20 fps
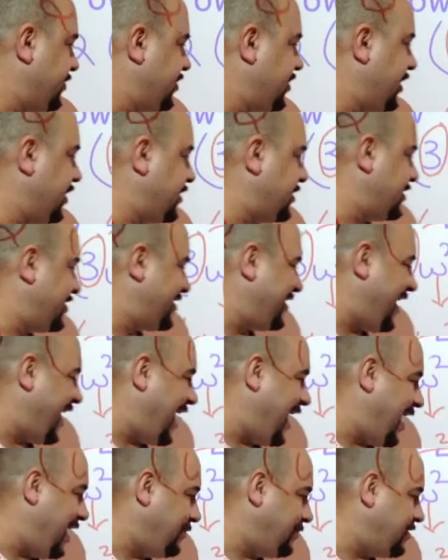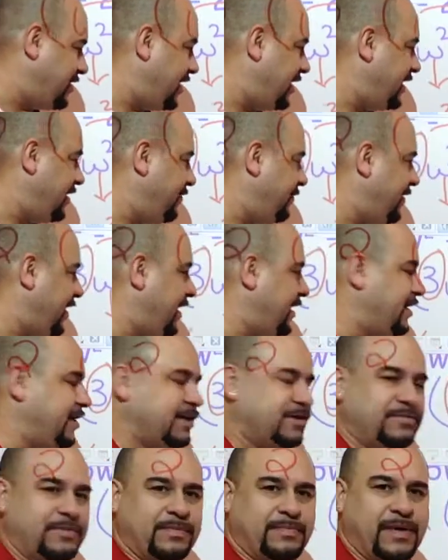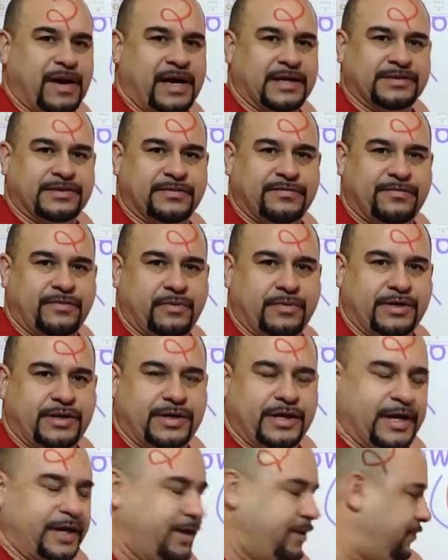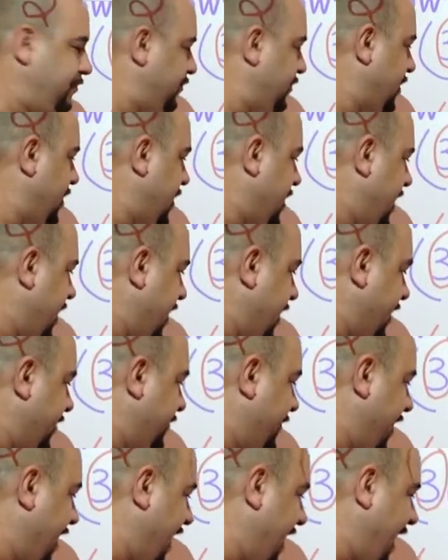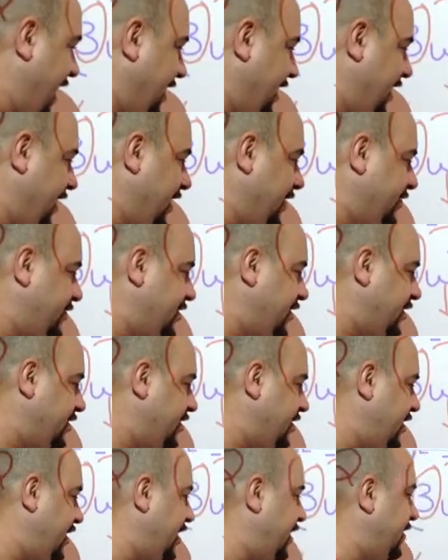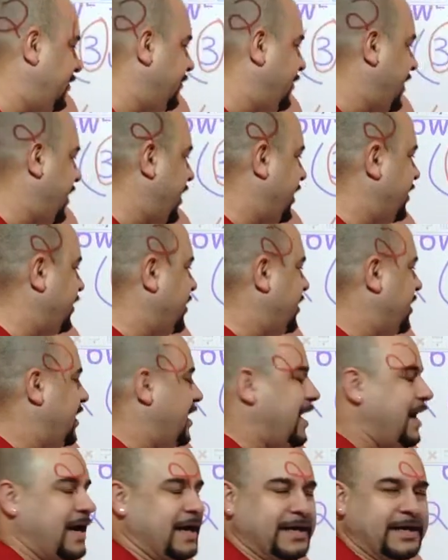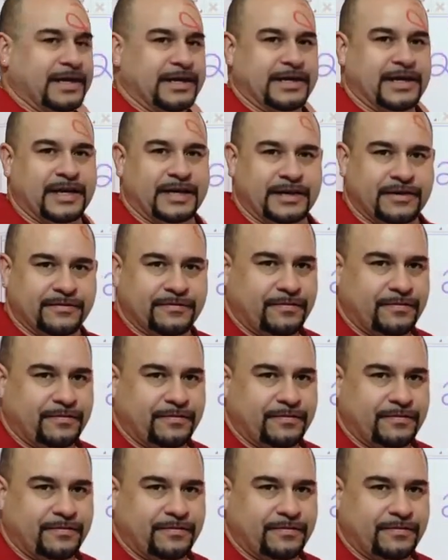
6 times negative 8 gives me positive 48. And if I add negative 6 and negative 8, I get negative